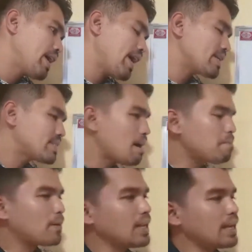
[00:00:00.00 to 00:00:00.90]

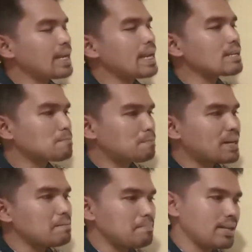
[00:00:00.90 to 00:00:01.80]
Example, in an
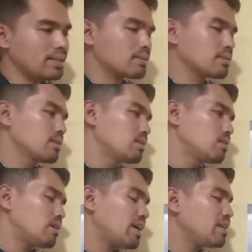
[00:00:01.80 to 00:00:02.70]
experiment
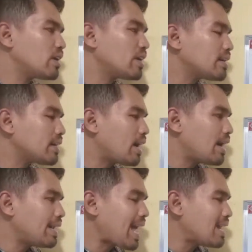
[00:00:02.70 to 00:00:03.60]
or in your
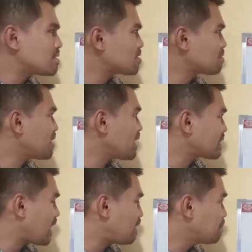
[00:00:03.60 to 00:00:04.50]
analysis of
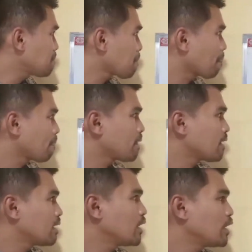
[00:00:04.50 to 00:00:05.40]
data,
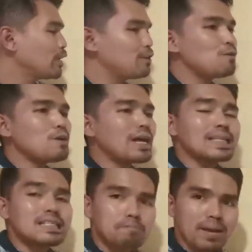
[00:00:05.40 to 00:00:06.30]
you
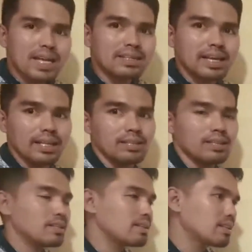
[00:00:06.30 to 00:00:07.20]
anticipated,
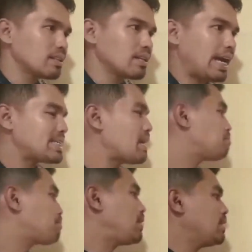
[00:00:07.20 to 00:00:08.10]

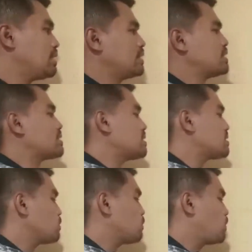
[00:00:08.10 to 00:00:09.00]
example, this
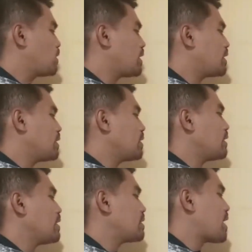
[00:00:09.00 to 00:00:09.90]
is your
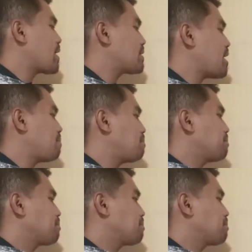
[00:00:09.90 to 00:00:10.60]
in a diagram.